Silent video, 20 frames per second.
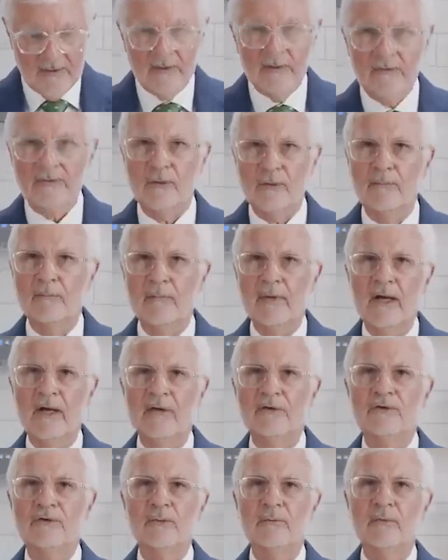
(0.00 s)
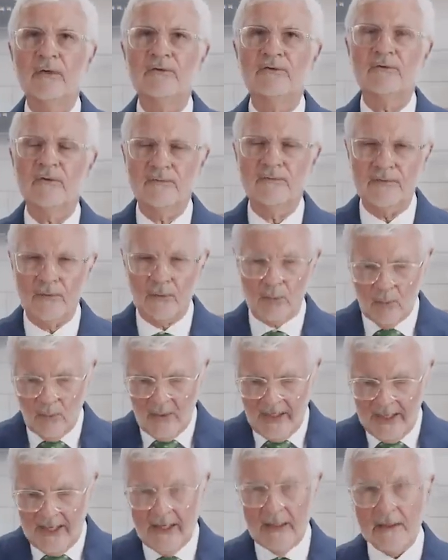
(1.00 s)
So measurements of your
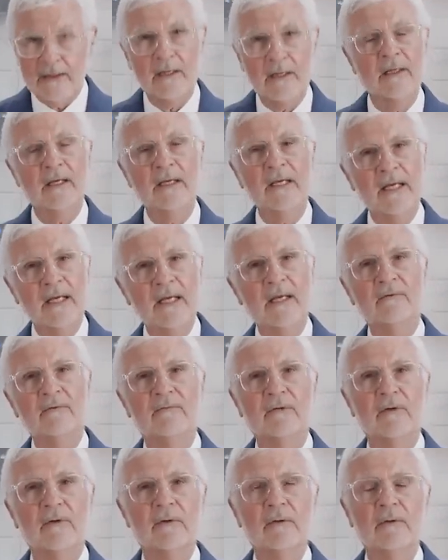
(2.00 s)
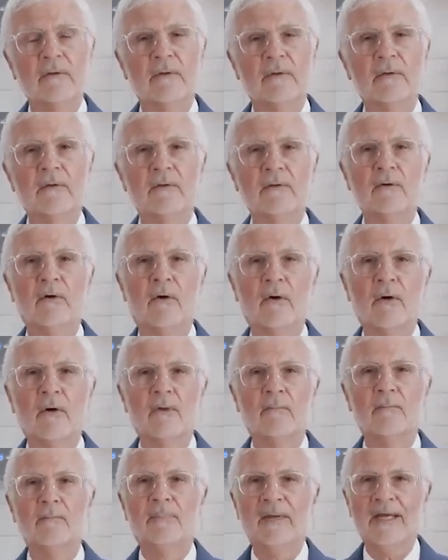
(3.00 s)
weight and even
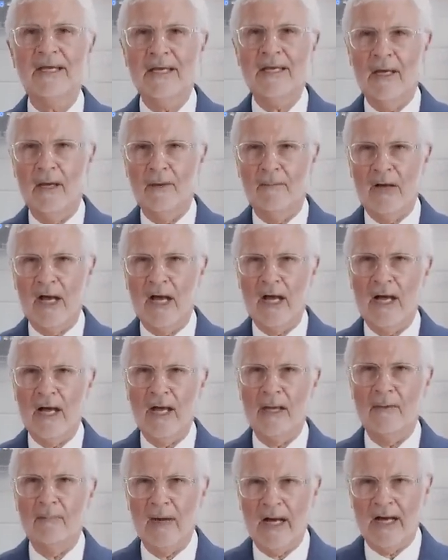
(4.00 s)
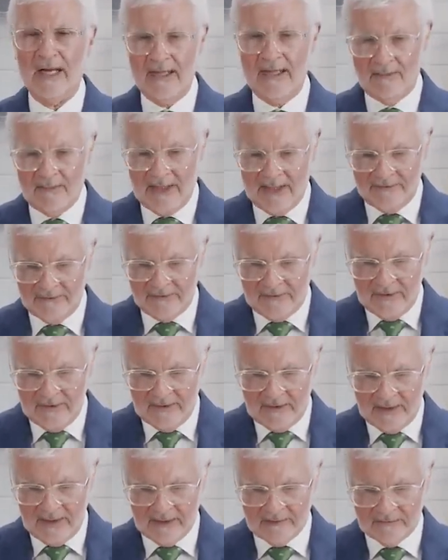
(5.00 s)
your BMI, body mass
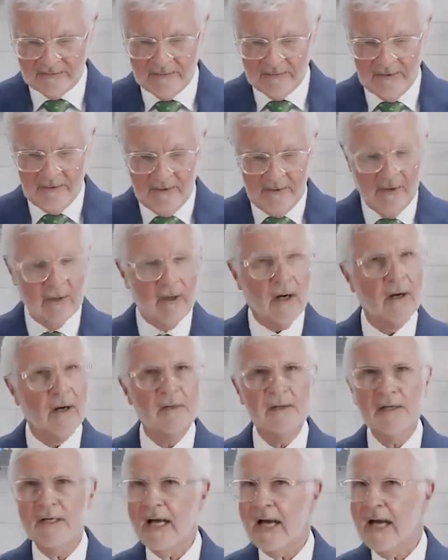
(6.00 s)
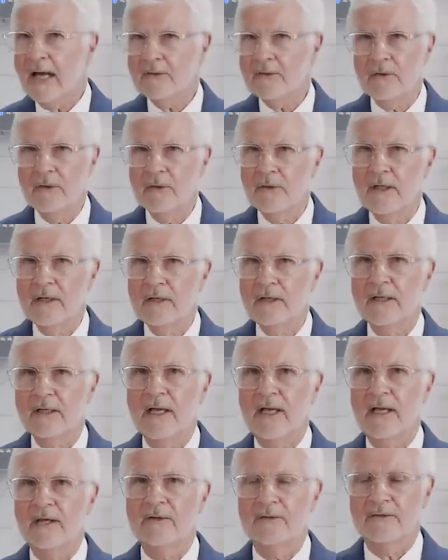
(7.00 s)
index, are not good
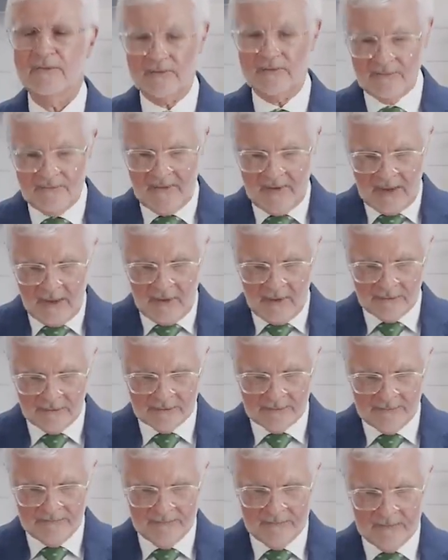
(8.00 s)
indicators of health.